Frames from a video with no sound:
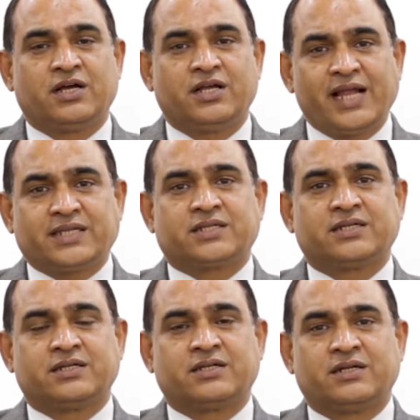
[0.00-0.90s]
Yet
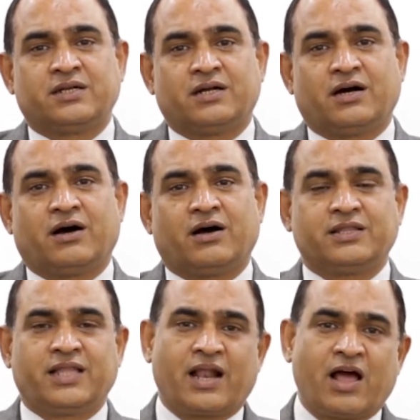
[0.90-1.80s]

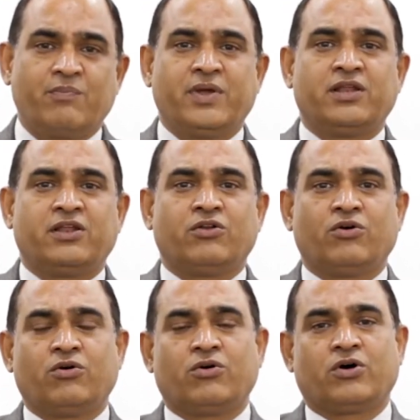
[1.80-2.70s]
there have been
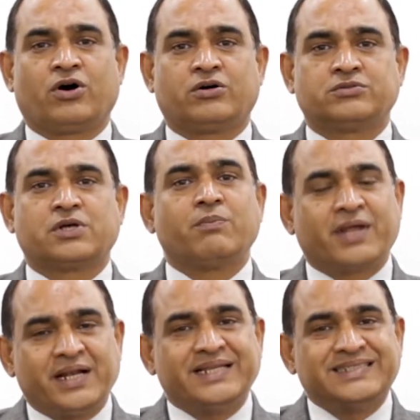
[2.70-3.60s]
some
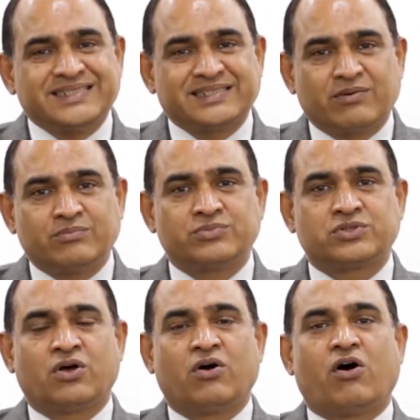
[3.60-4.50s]

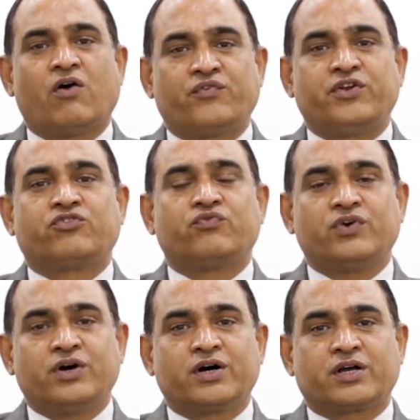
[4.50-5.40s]
criticisms of its
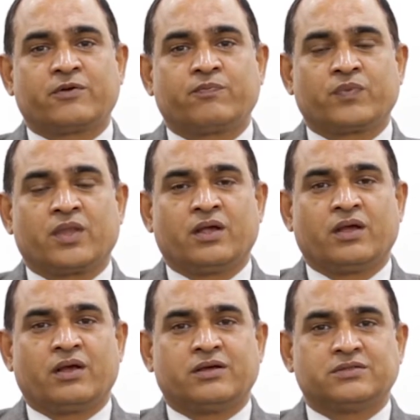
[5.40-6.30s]
work.
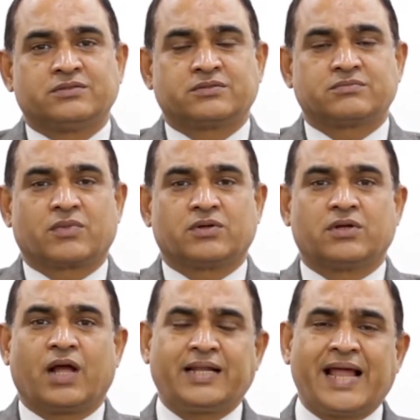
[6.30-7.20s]

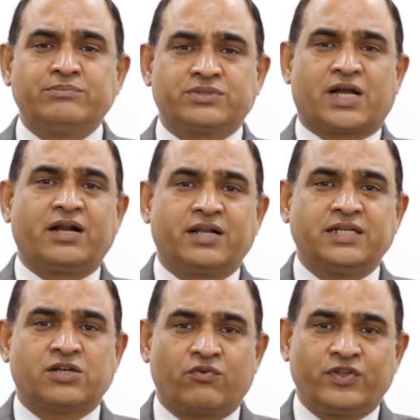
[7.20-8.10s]
At times
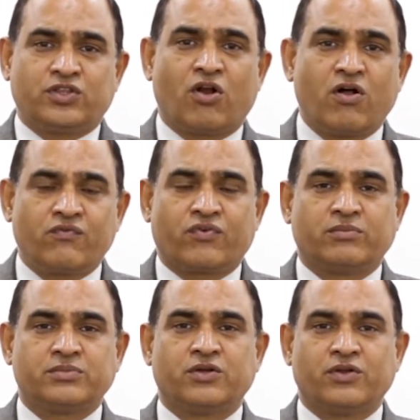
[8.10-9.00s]
countries have withdrawn
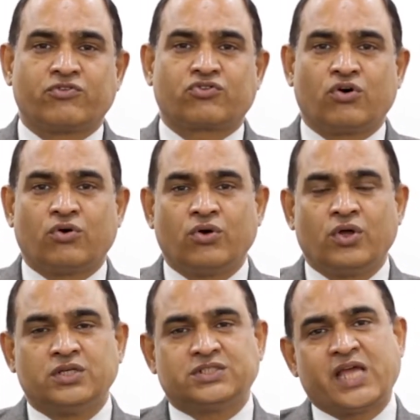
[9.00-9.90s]
from the UNESCO,
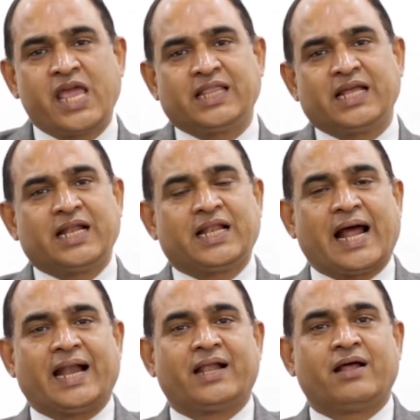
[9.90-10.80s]
saying that it
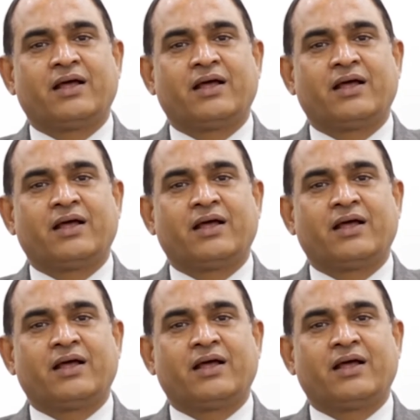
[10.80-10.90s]
had